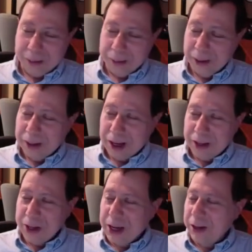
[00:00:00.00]

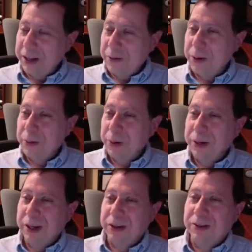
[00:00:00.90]
I think I only have one
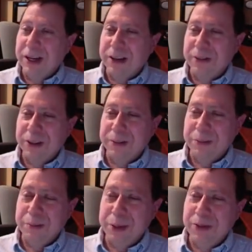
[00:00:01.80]
more minute because I have
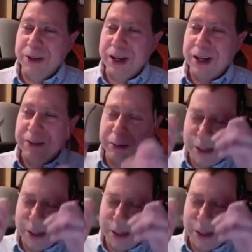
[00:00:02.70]
believe it or not,